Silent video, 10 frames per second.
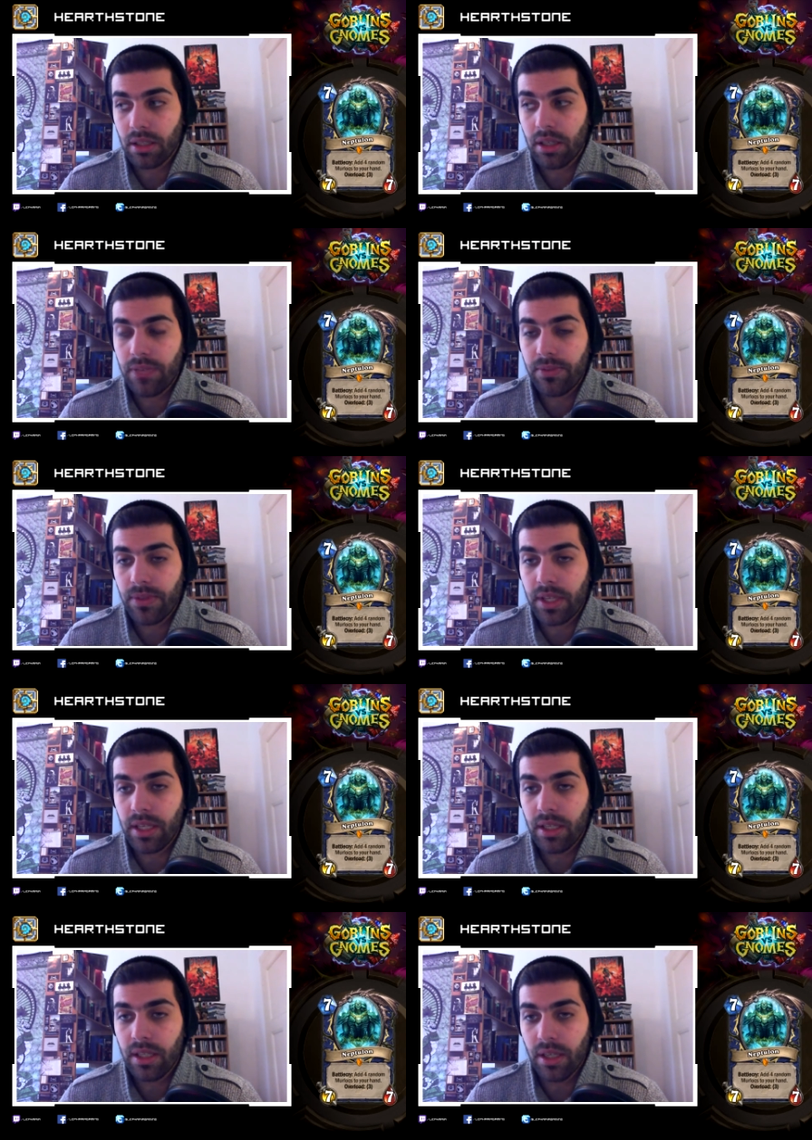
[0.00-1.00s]
if
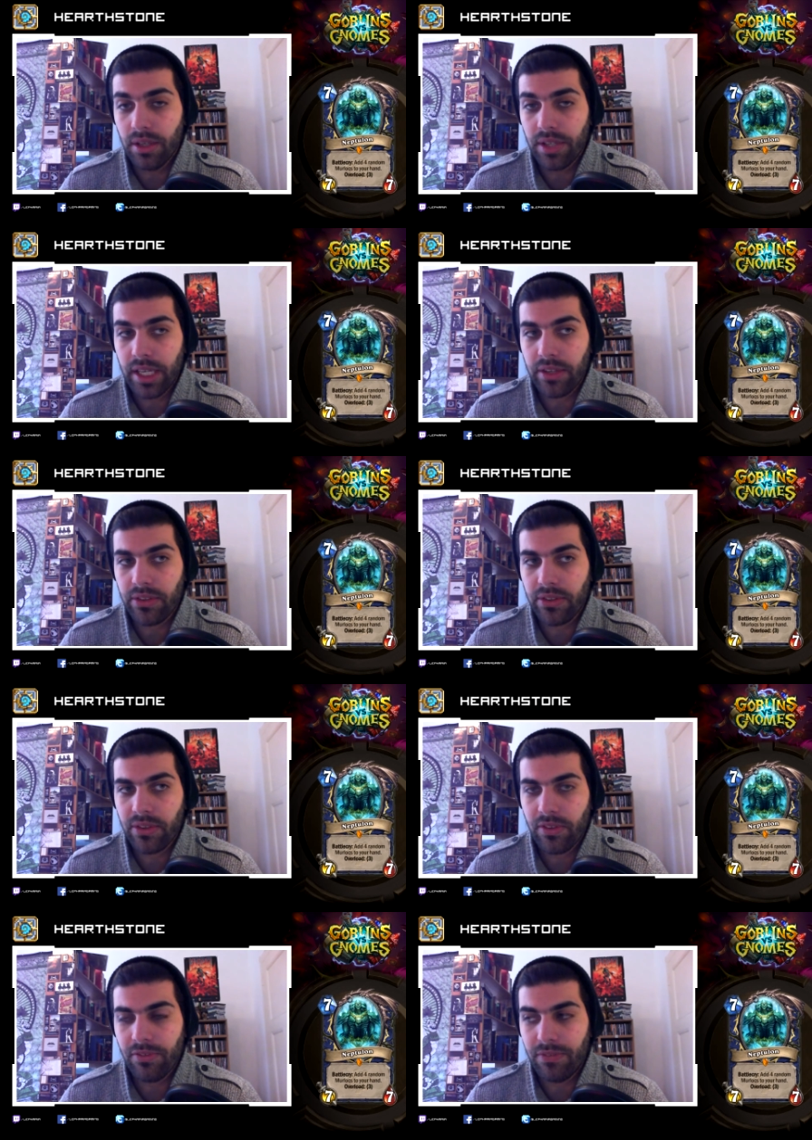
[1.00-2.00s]
the deck
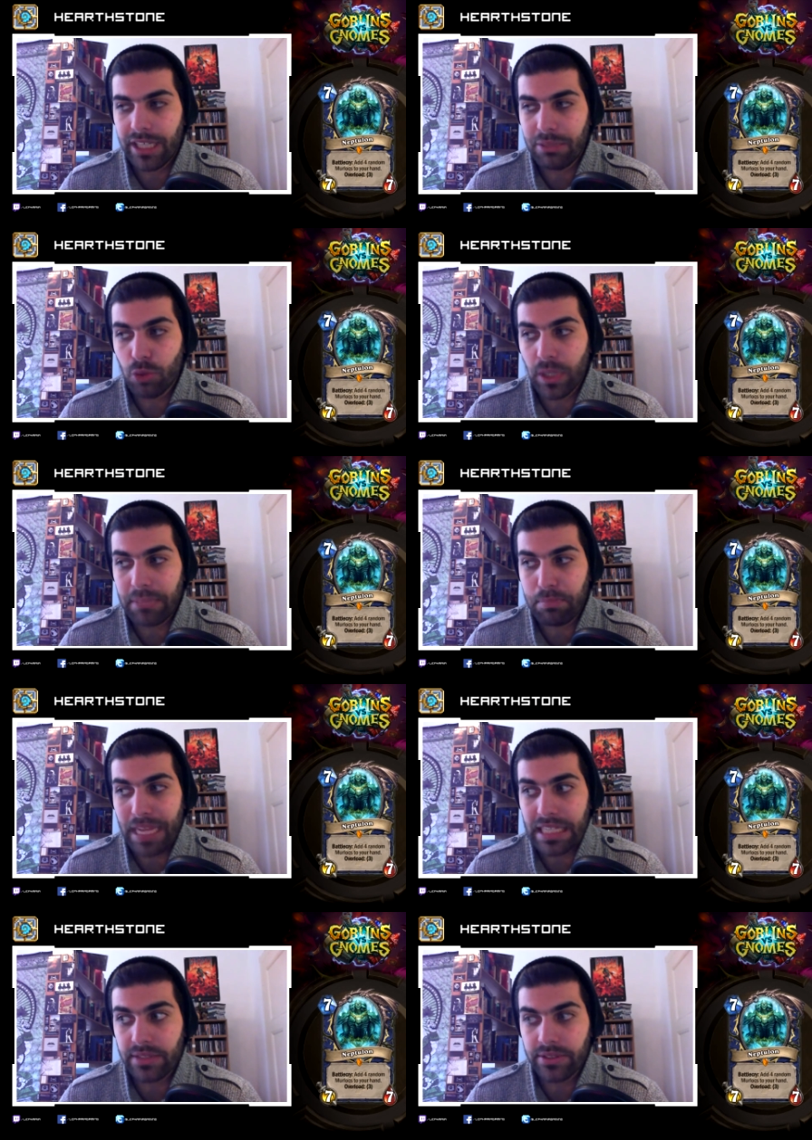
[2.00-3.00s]
is viable and
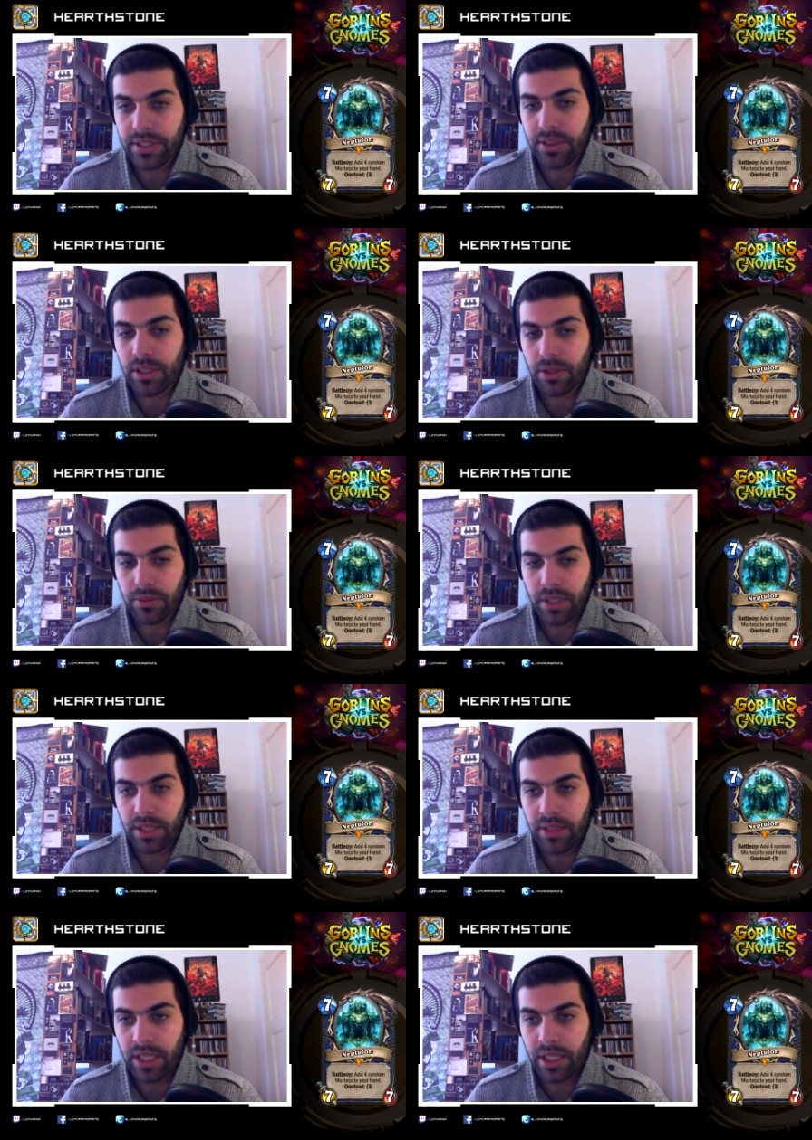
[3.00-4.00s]
balanced
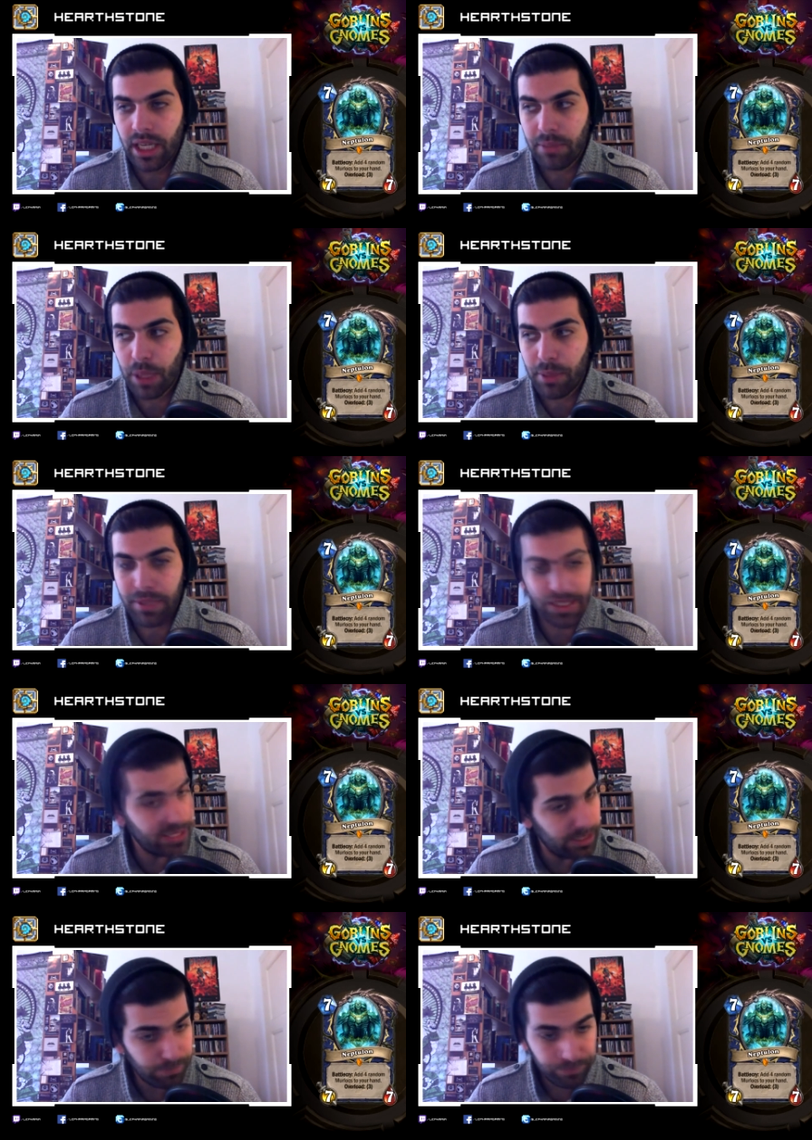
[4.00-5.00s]
in the upcoming metagame.